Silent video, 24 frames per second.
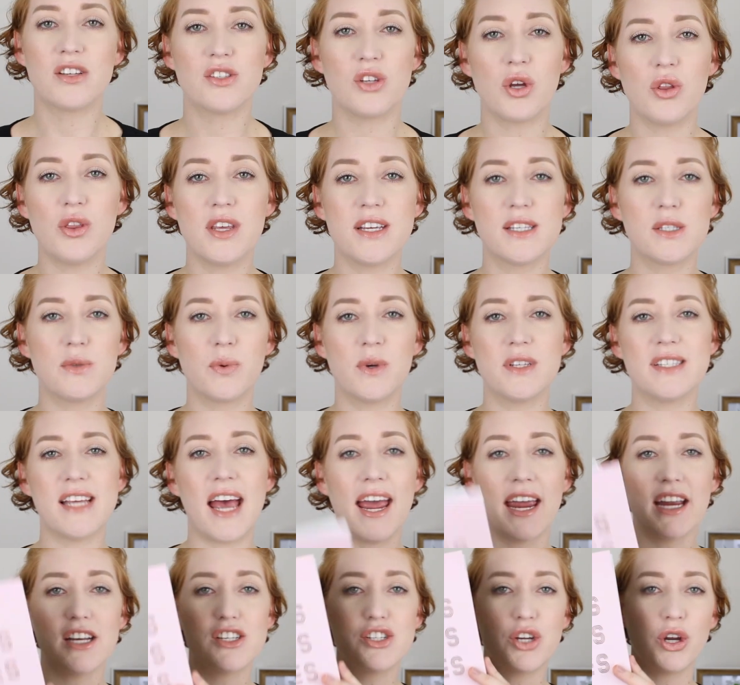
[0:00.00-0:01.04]
So this was
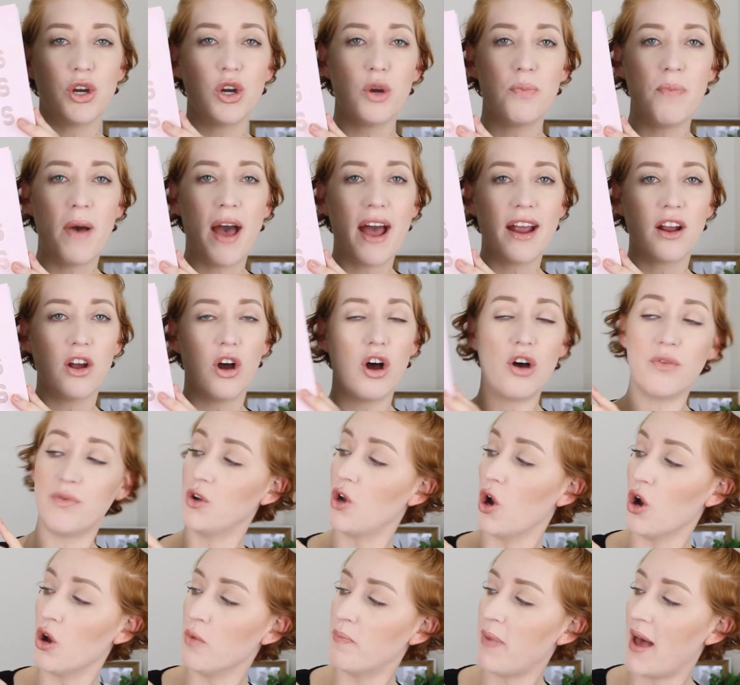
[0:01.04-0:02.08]
a two pack of
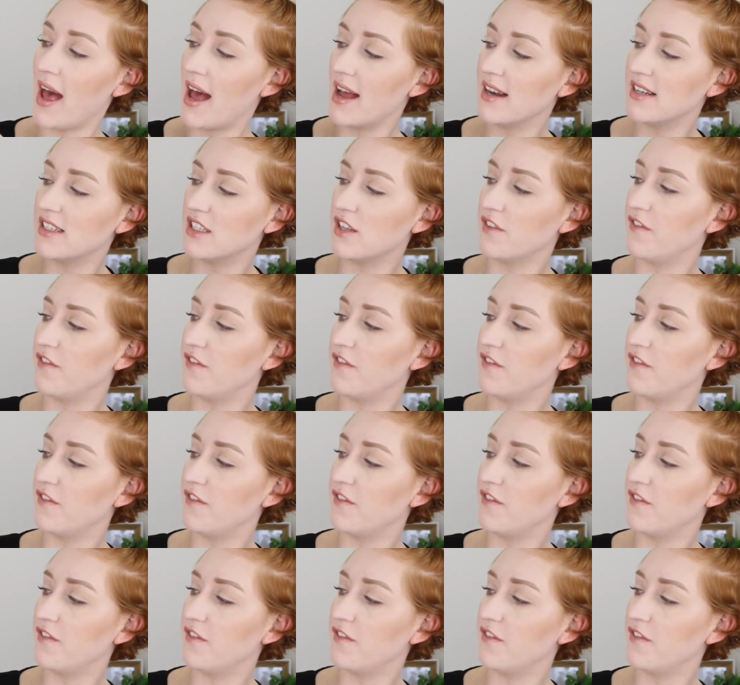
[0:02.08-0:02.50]
notepads.